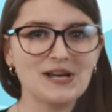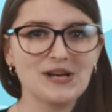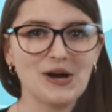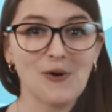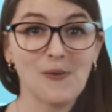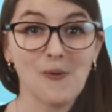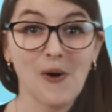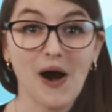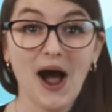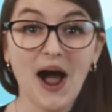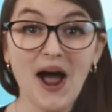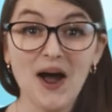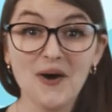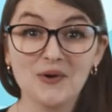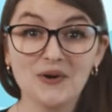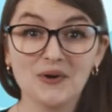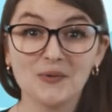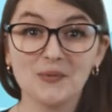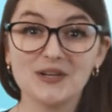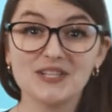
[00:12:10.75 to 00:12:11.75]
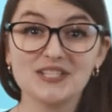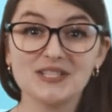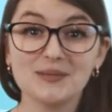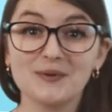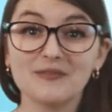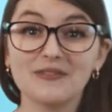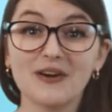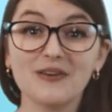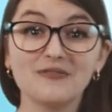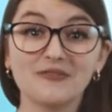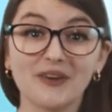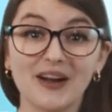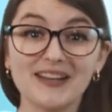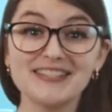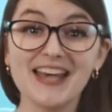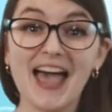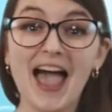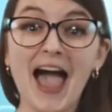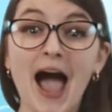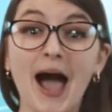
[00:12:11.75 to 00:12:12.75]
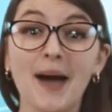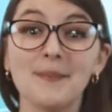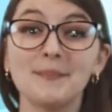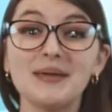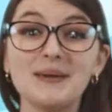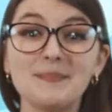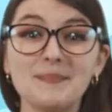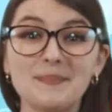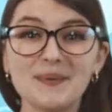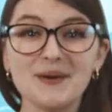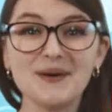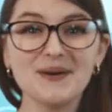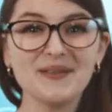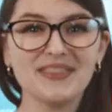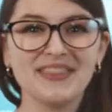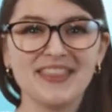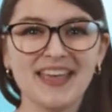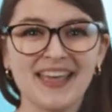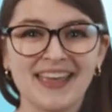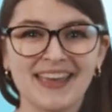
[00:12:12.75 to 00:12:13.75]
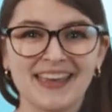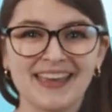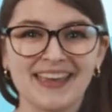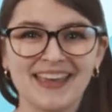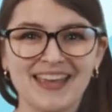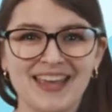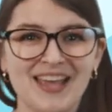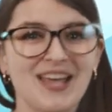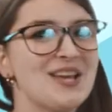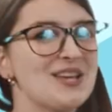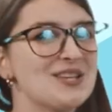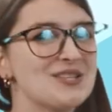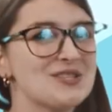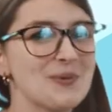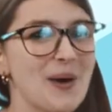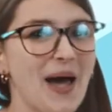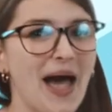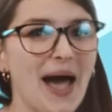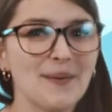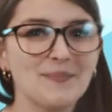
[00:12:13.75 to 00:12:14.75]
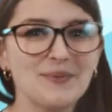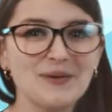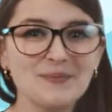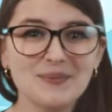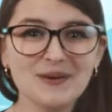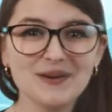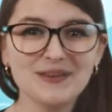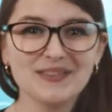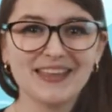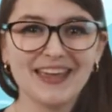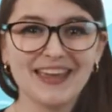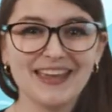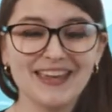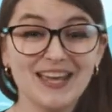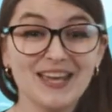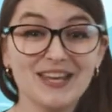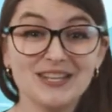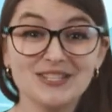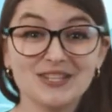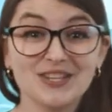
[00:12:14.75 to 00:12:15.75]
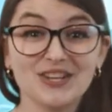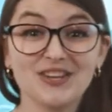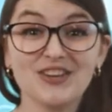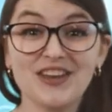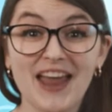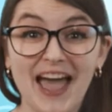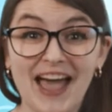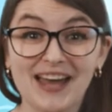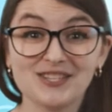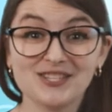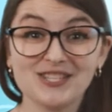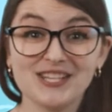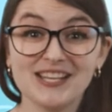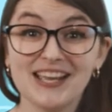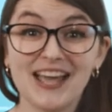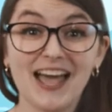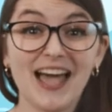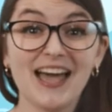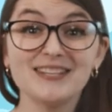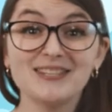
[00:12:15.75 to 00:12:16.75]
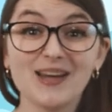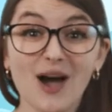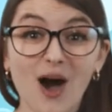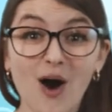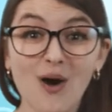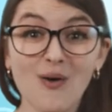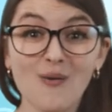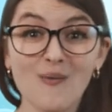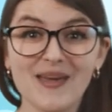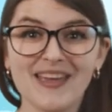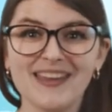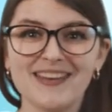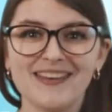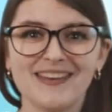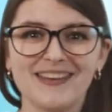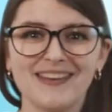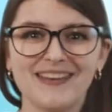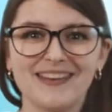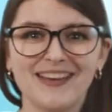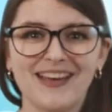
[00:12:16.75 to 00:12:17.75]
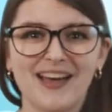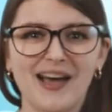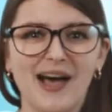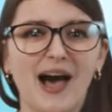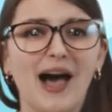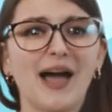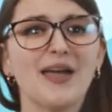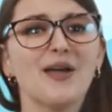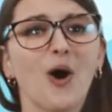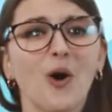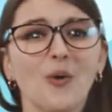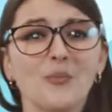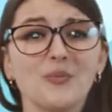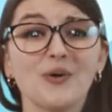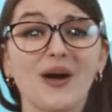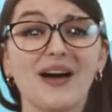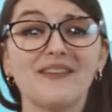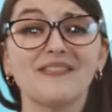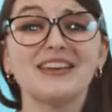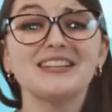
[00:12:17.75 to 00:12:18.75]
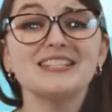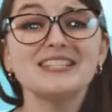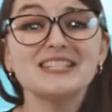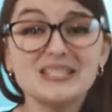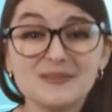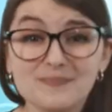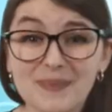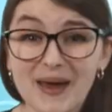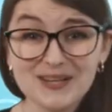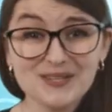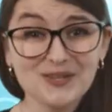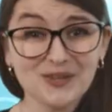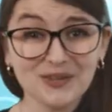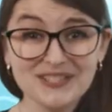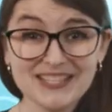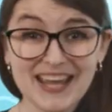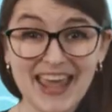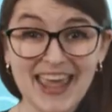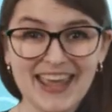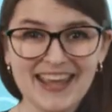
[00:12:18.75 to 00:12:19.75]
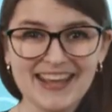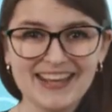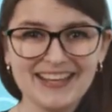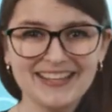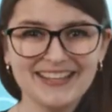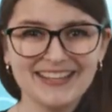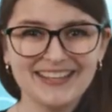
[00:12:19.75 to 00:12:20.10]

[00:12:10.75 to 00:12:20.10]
go, I want to wish some of our friends a happy birthday. So happy birthday to Kanashi and Owen. I hope you have a special day.